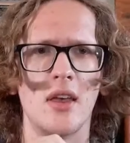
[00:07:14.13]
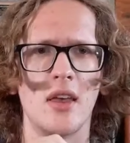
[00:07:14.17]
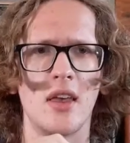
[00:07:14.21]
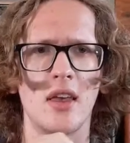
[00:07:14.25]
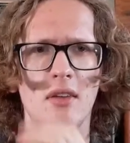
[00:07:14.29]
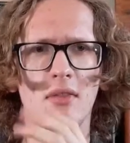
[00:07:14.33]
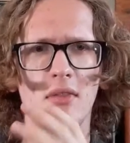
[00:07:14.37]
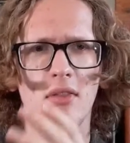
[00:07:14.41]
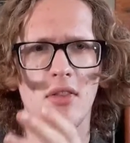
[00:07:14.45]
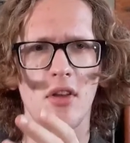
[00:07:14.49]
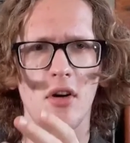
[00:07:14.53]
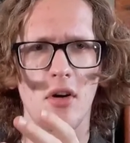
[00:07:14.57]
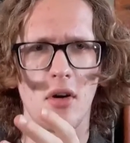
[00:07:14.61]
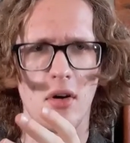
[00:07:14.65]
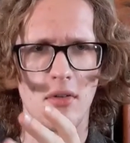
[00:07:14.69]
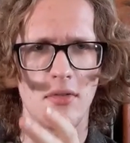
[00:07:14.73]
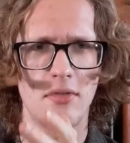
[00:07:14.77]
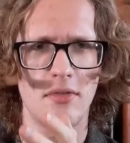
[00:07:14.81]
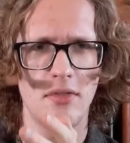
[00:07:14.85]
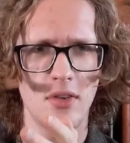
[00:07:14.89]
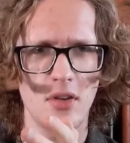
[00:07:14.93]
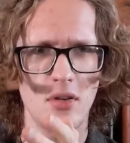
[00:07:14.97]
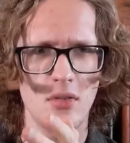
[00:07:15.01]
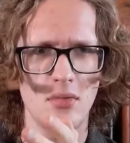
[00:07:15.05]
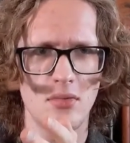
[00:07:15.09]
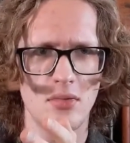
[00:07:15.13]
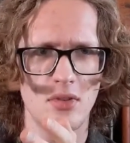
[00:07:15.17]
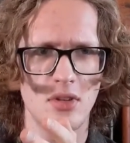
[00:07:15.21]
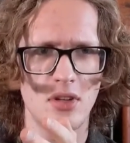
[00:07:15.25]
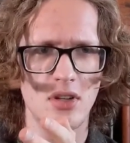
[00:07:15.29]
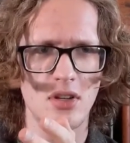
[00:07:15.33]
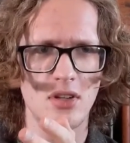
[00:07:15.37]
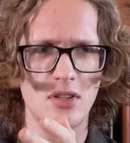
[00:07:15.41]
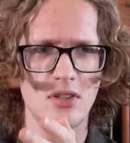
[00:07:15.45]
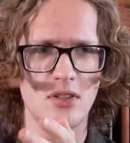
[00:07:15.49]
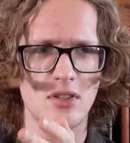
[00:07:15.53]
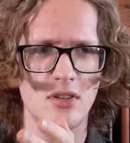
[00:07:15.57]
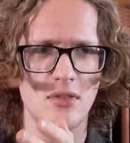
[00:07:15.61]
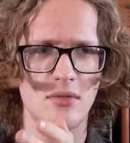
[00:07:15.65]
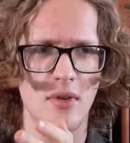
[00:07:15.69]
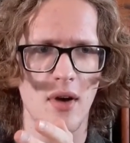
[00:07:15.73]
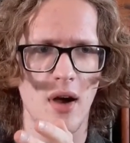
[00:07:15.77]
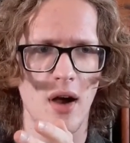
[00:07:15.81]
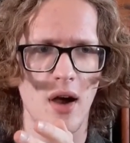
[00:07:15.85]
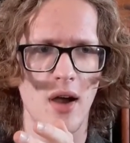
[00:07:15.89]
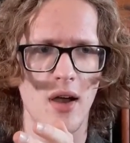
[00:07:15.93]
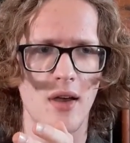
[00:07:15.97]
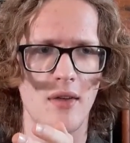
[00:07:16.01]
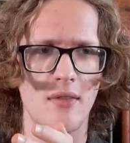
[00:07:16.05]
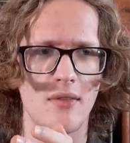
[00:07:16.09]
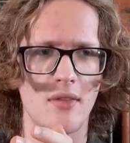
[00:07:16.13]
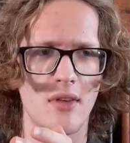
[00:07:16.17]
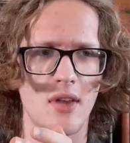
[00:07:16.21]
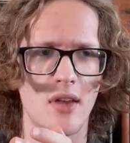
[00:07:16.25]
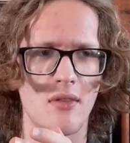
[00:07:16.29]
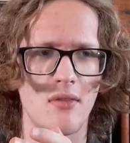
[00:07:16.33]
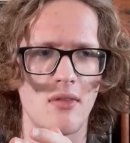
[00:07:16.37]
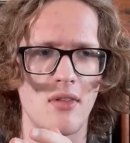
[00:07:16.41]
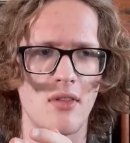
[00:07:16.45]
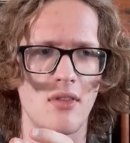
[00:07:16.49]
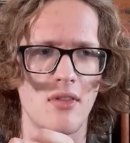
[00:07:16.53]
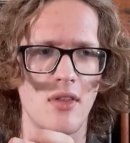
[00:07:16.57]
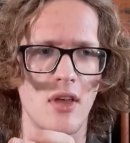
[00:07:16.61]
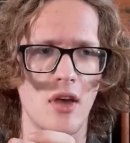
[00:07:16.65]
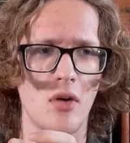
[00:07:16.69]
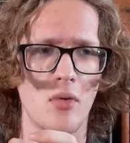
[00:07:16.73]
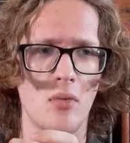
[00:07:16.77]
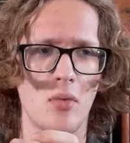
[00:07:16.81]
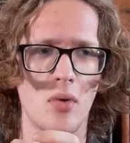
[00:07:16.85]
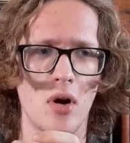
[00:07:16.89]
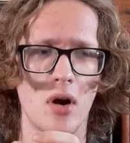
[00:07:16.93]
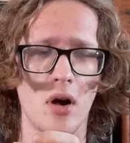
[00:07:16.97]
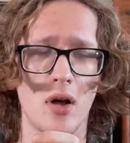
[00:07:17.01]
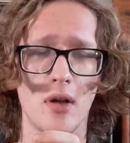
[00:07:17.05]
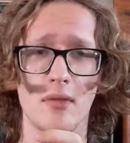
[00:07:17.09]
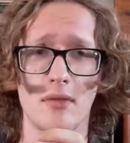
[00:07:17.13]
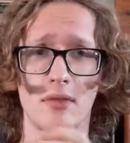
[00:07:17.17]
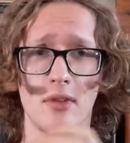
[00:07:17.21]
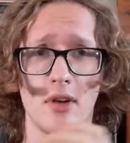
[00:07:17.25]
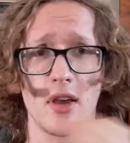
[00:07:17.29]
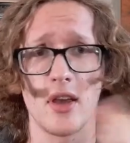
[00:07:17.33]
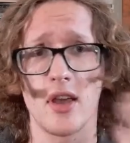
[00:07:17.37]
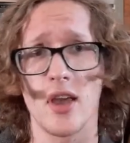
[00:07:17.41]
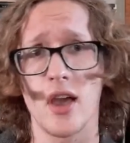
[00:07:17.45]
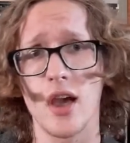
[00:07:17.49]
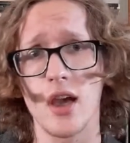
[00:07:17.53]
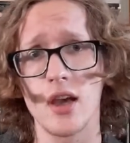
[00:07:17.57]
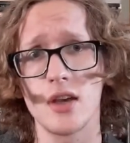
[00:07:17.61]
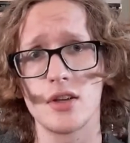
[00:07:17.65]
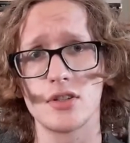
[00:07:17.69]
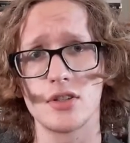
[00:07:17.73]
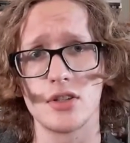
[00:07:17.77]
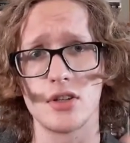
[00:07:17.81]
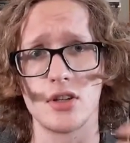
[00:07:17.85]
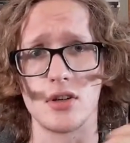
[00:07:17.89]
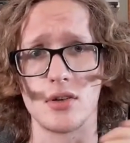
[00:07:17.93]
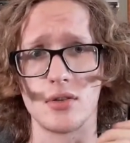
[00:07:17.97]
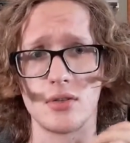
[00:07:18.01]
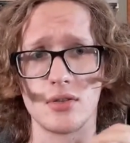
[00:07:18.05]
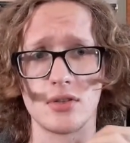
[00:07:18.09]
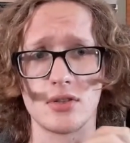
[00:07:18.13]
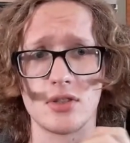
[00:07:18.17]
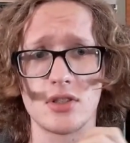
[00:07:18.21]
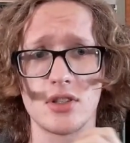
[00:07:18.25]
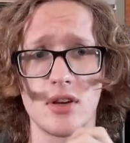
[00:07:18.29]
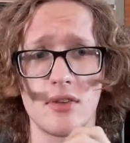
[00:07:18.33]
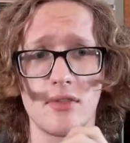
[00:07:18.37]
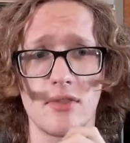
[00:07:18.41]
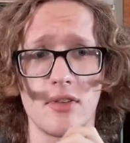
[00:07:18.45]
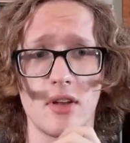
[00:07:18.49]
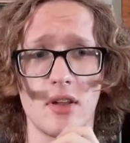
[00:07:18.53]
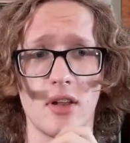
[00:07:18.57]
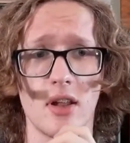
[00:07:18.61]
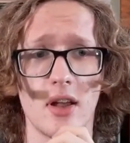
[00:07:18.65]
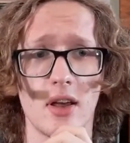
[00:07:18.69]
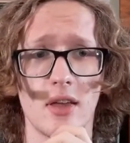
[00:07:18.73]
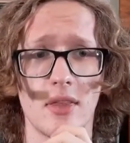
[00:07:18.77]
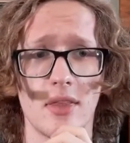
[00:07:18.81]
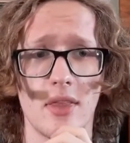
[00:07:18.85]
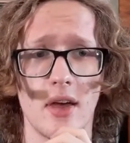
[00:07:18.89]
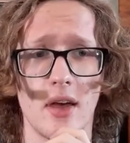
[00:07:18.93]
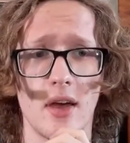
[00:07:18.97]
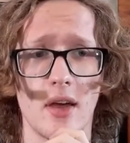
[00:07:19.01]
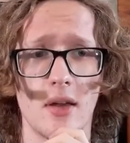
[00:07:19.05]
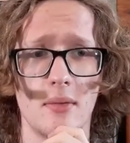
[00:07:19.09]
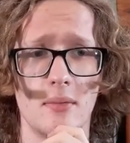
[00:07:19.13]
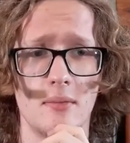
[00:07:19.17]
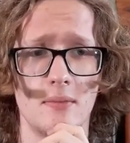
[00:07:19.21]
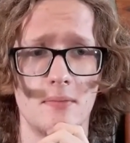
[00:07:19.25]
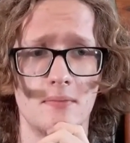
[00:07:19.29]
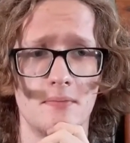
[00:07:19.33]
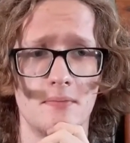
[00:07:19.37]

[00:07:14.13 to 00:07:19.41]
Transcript: even though a few did survive given they were on vacation or something like that.